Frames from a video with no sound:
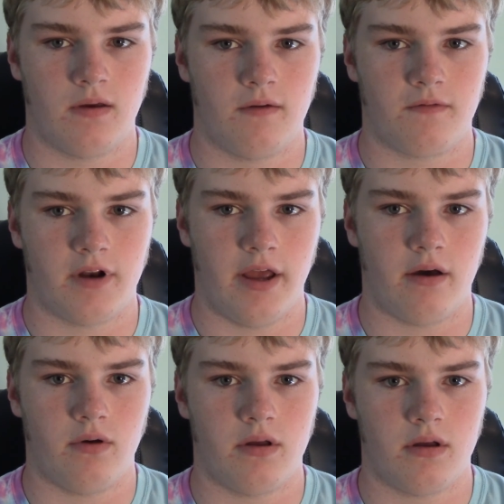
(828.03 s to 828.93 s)
for
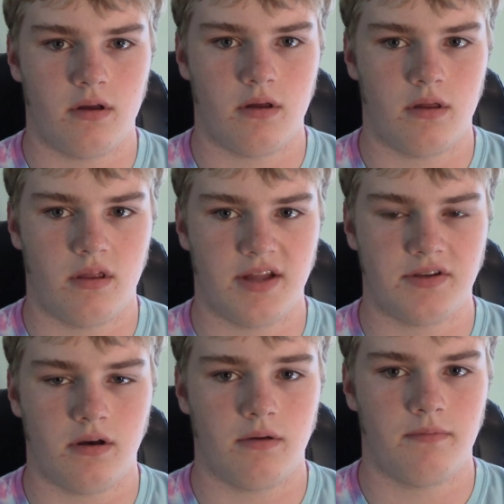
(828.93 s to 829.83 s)
now,
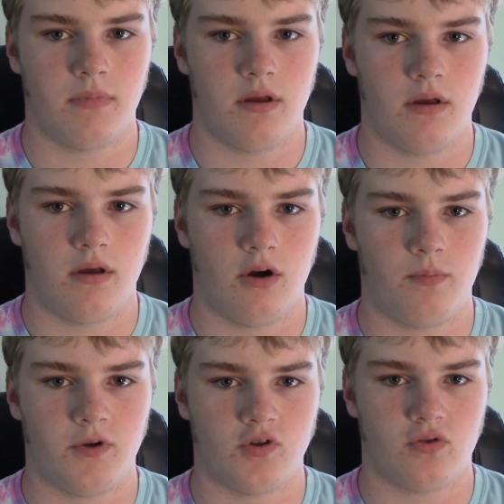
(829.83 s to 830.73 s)
that's all.
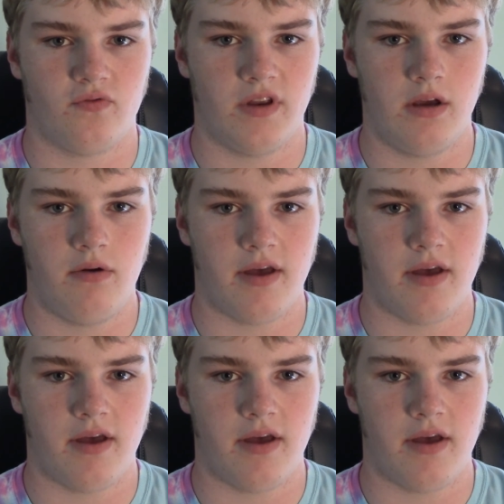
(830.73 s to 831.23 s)
Hope you enjoyed the video,